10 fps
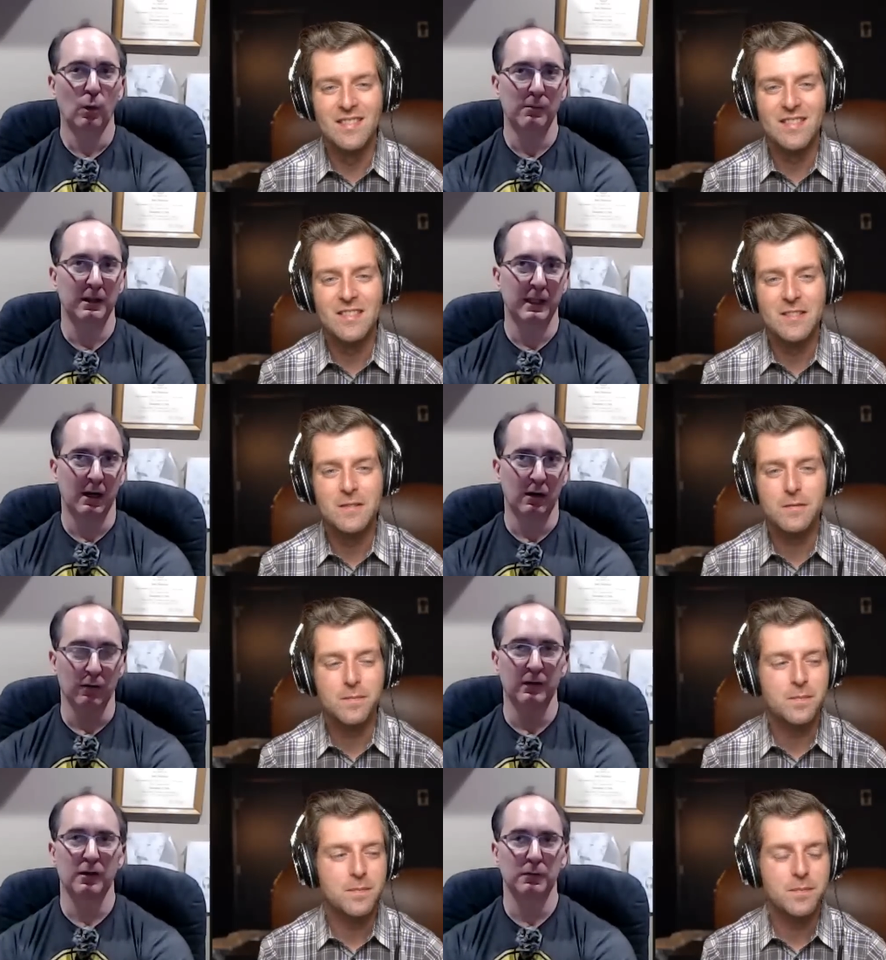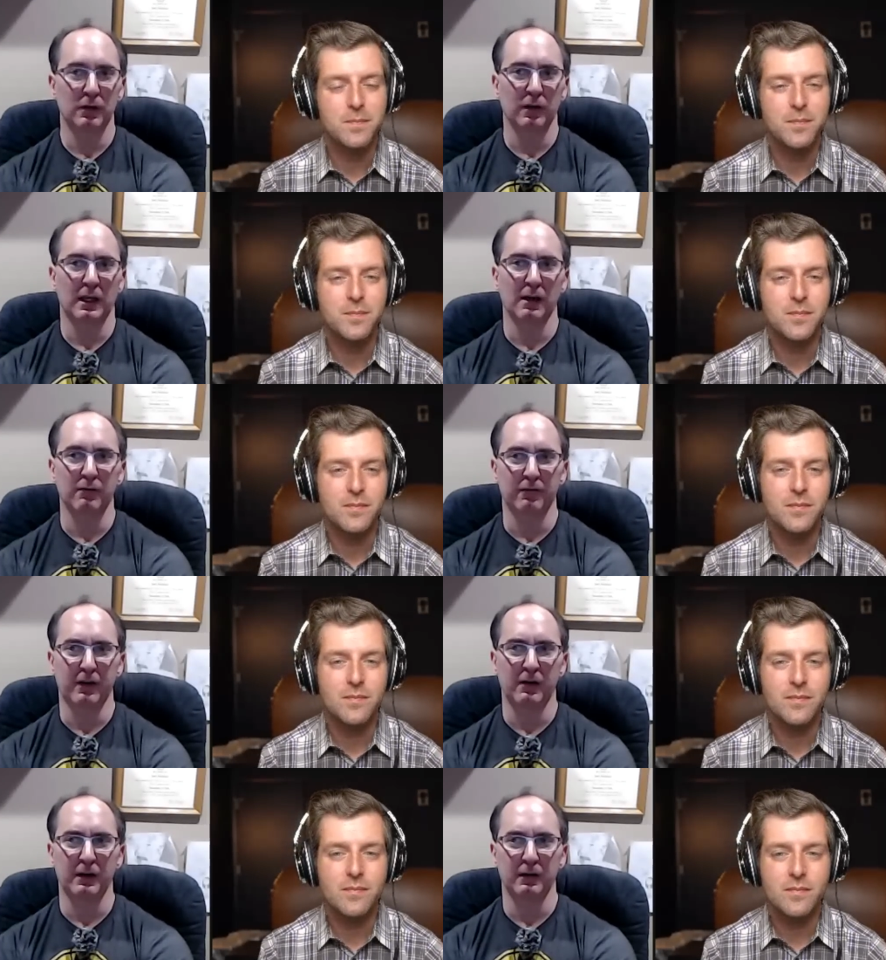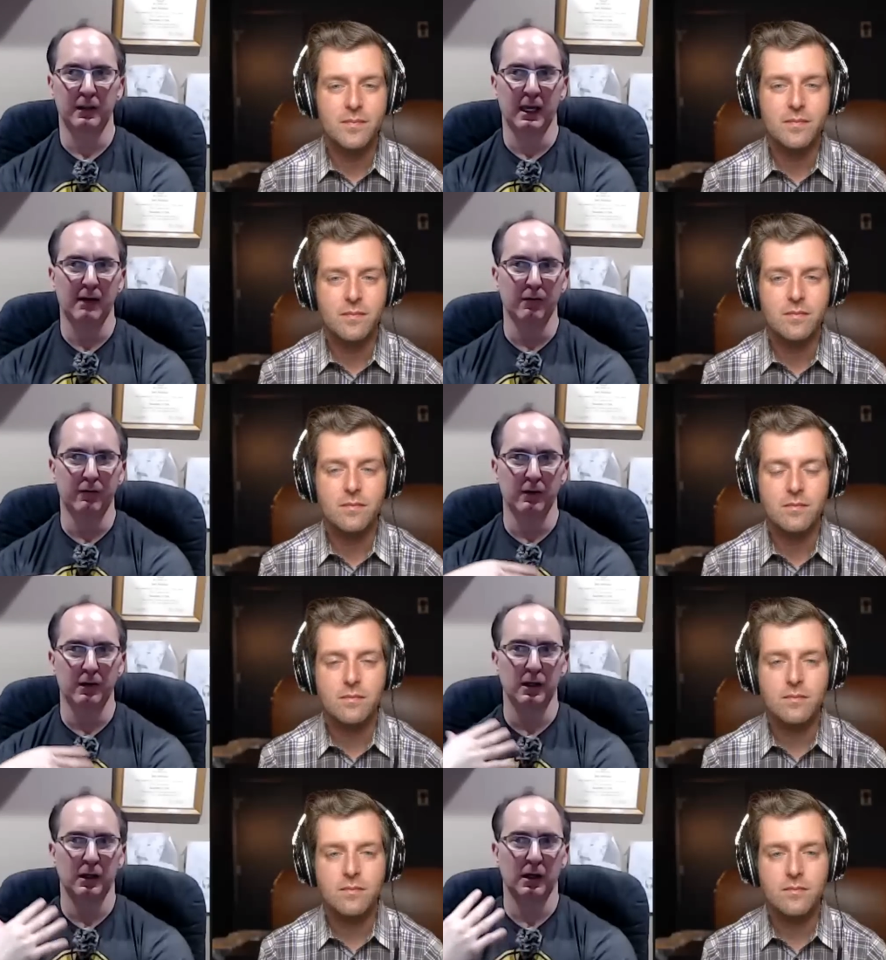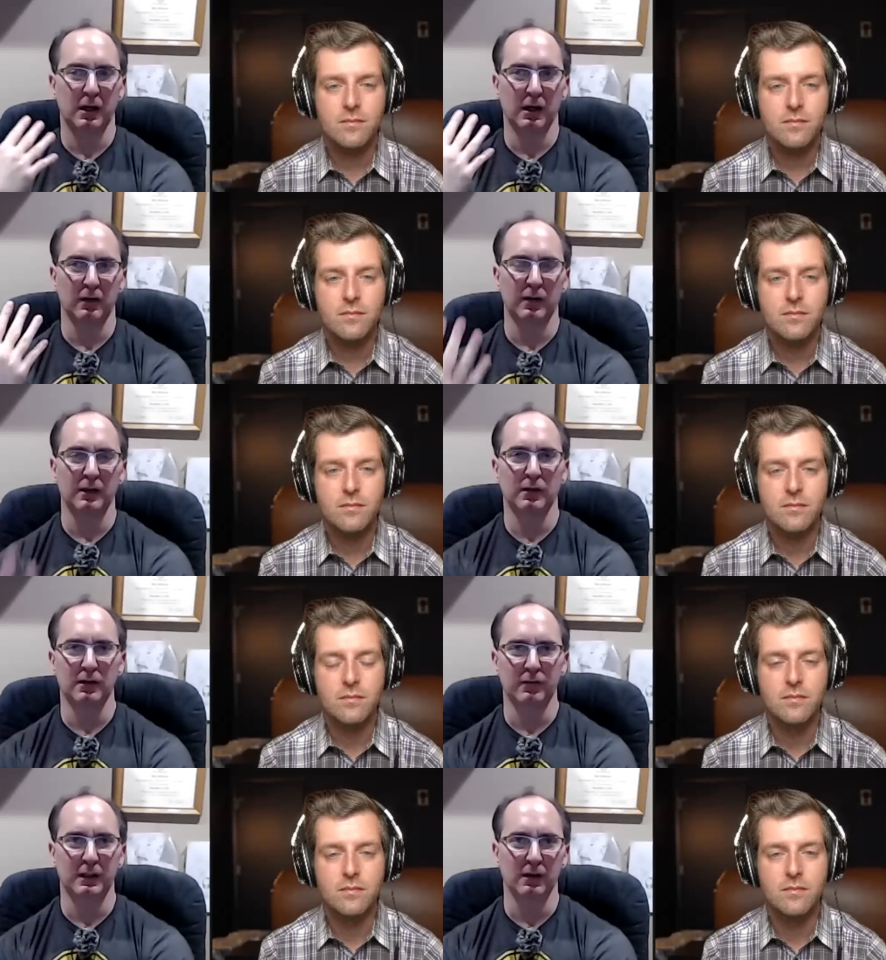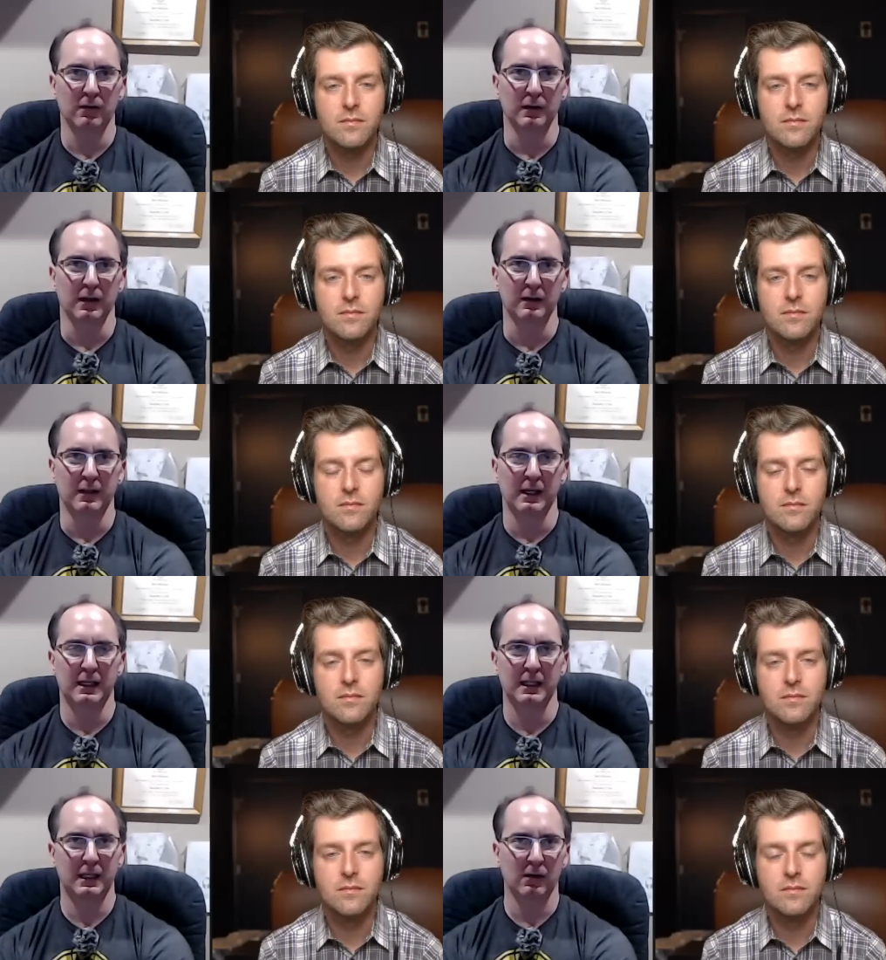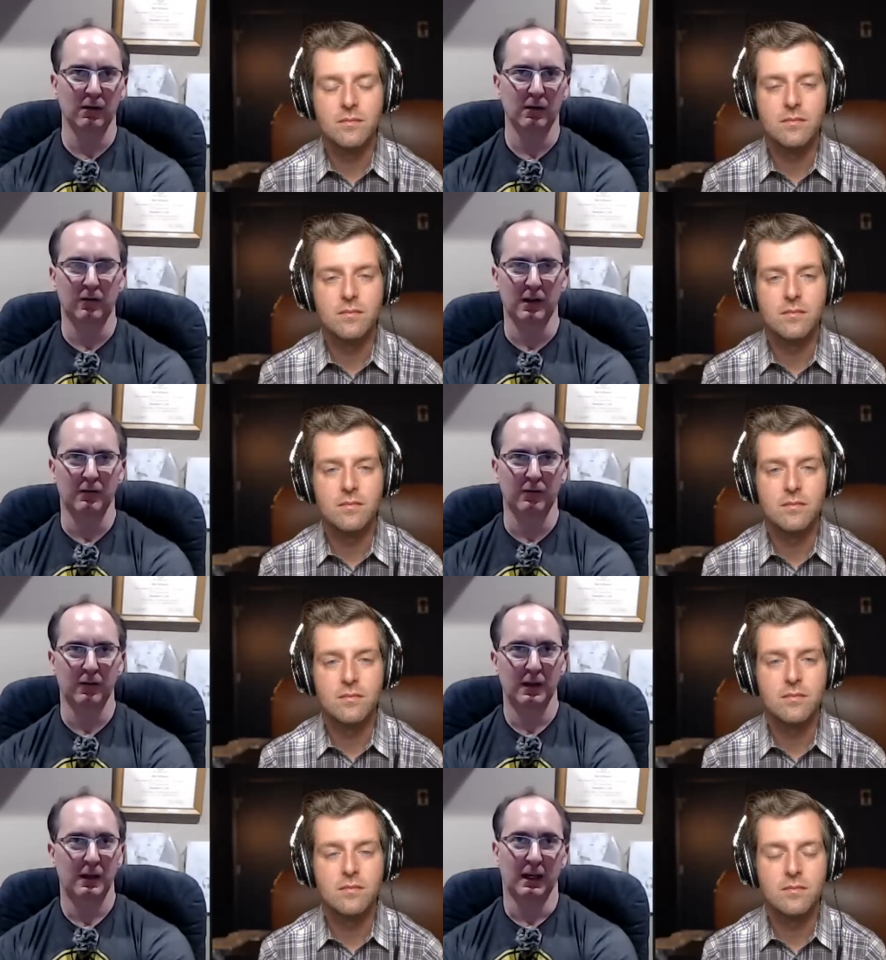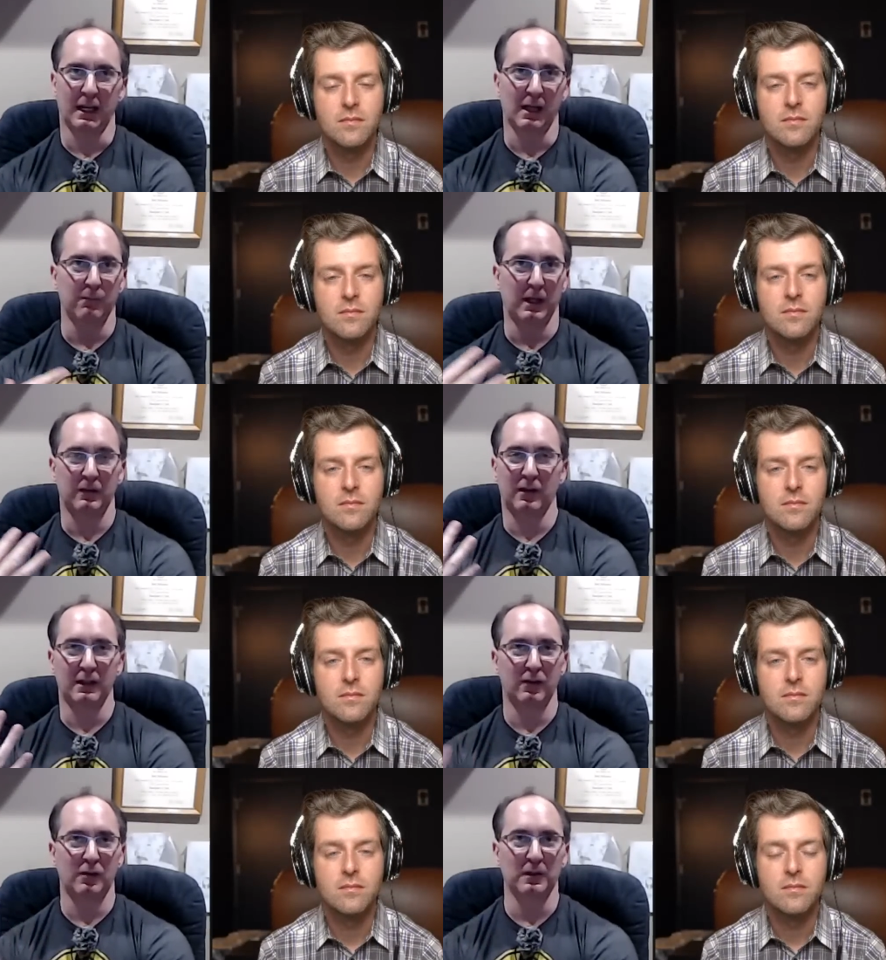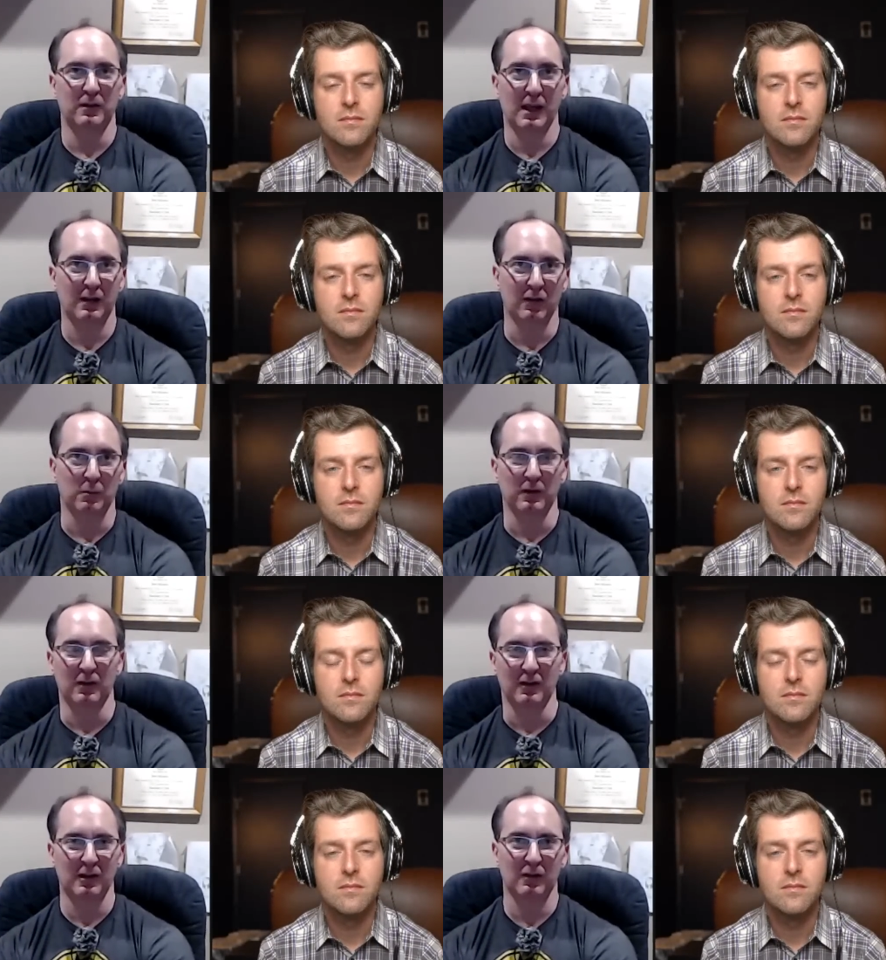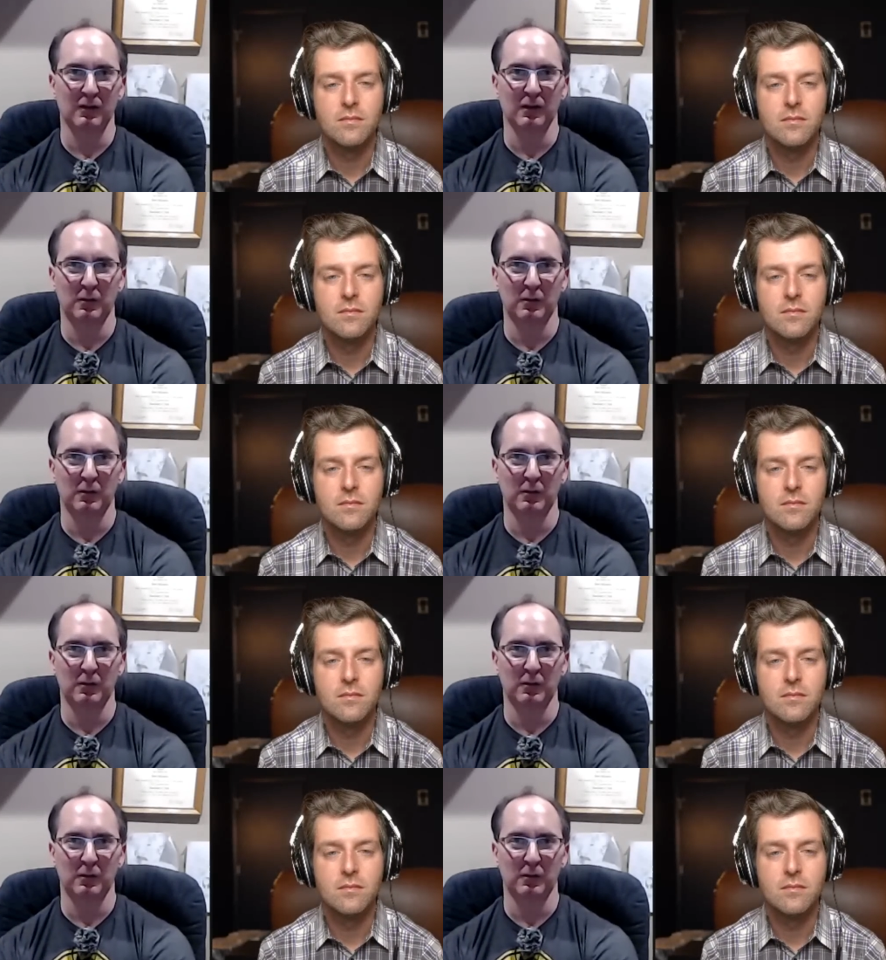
Speaker 1: women that are into music have very they have a very uh, sensitive hearing. They they could hear stuff. And I'm not saying this to be sexist, but statistically